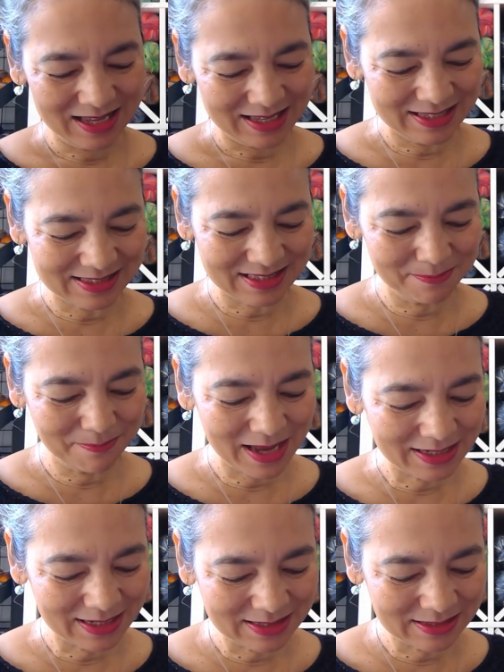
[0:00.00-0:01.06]
is the
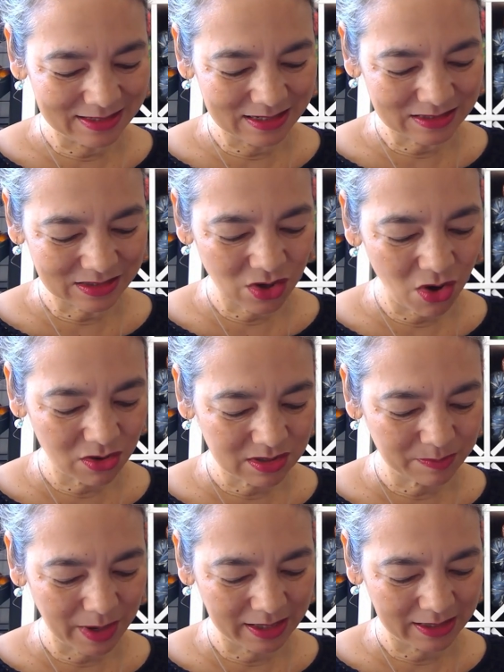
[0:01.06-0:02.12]
Madeline socks
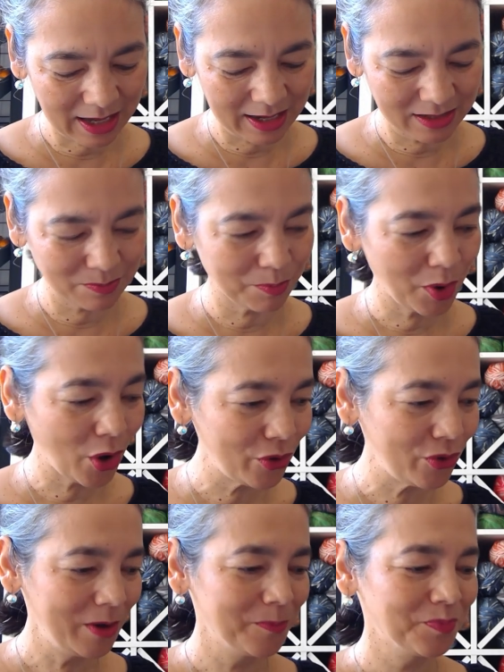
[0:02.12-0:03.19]
by Kate
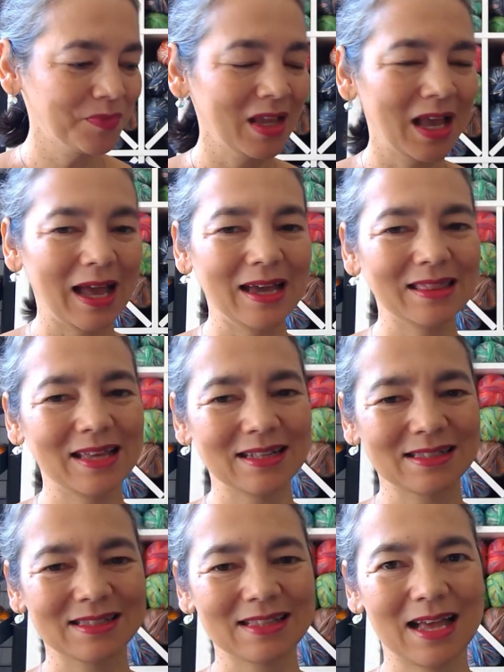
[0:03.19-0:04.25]
Poe. And
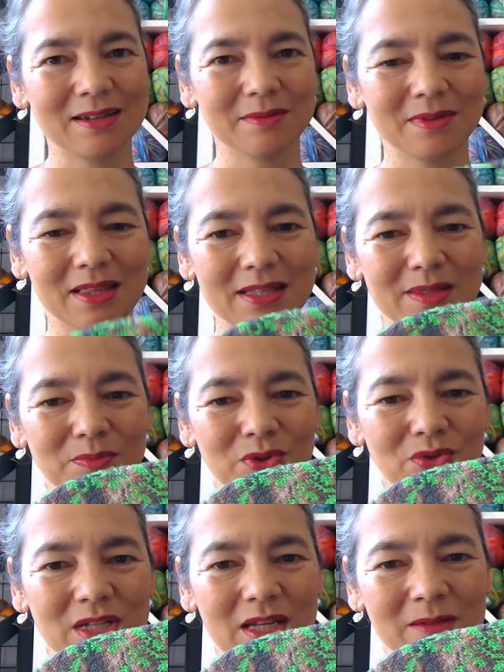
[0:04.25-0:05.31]
that's this
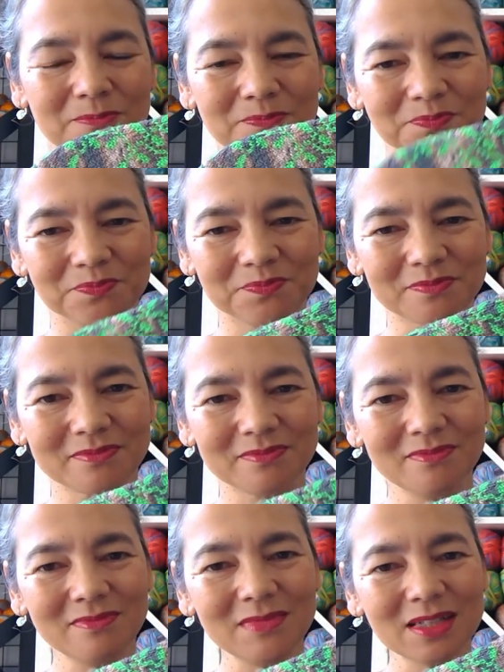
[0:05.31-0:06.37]
beauty.
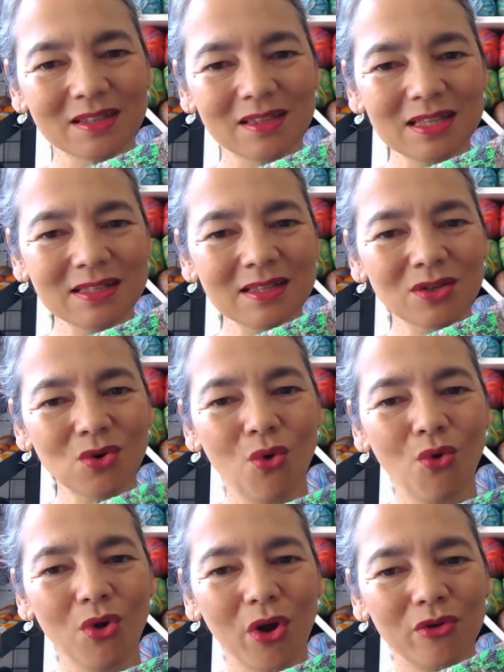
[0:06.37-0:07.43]
So this is an
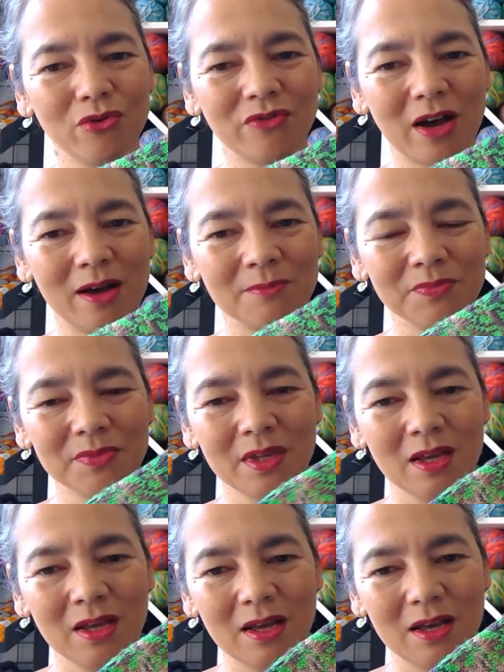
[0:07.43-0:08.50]
all over
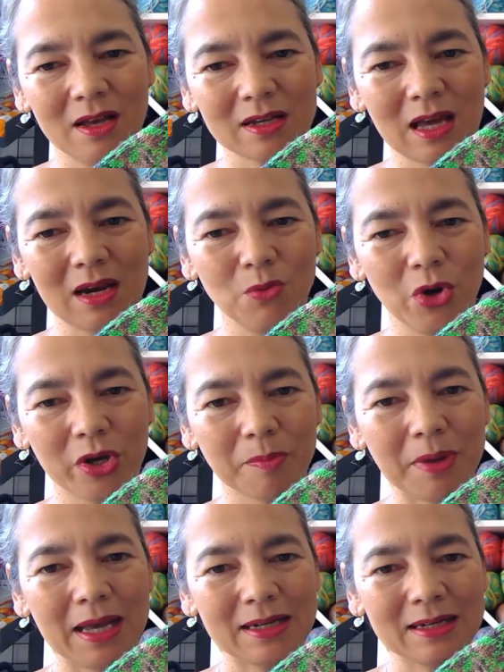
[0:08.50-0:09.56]
color work
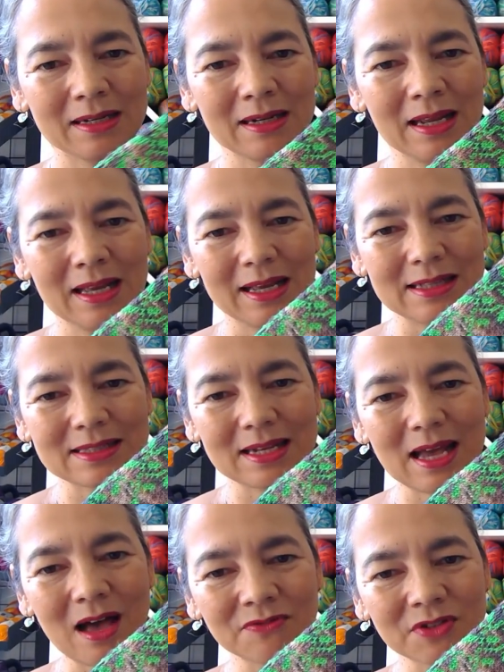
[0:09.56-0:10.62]
pattern. It's an
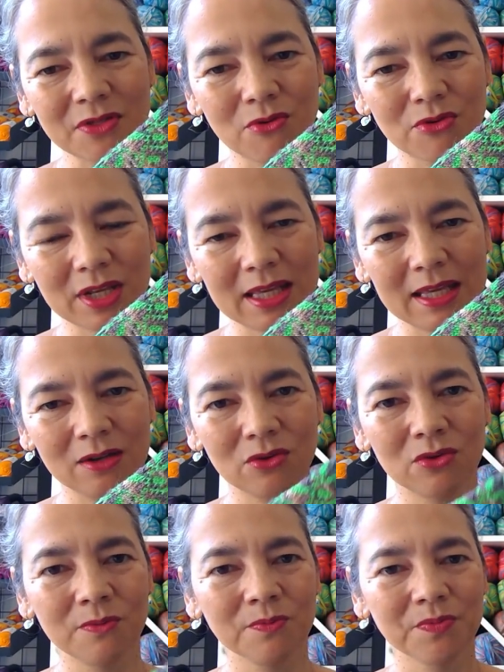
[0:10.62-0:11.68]
afterthought
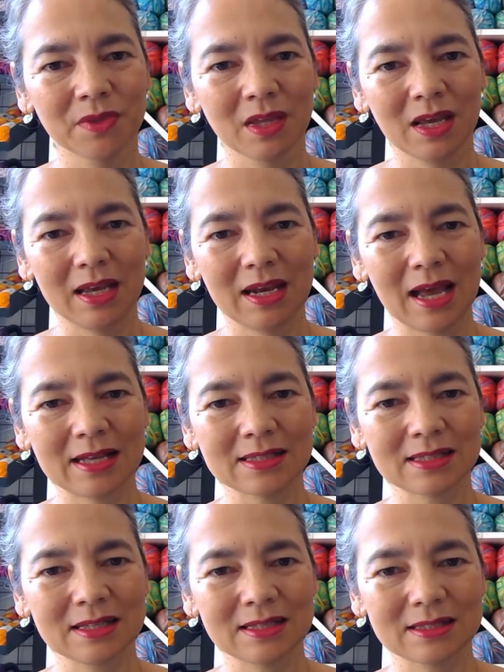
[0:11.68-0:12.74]
heel. It has
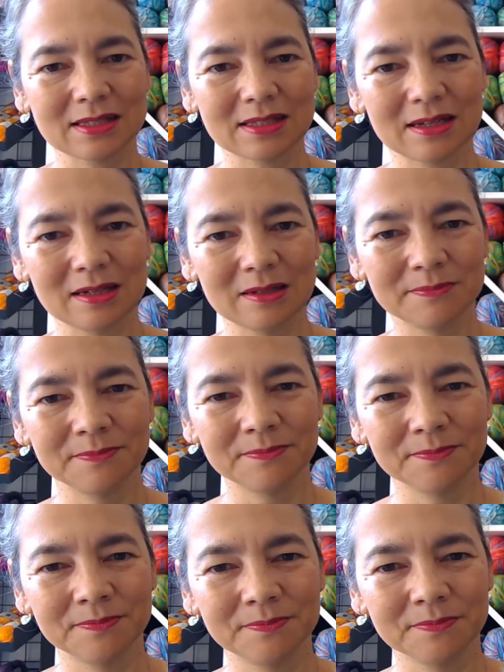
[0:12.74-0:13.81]
this
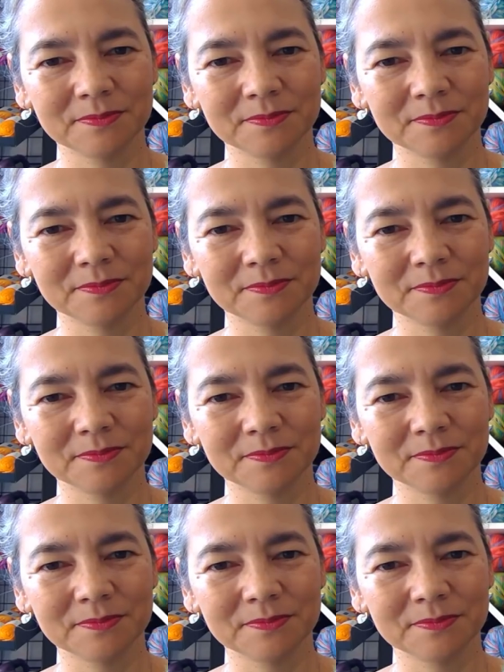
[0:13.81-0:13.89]
hem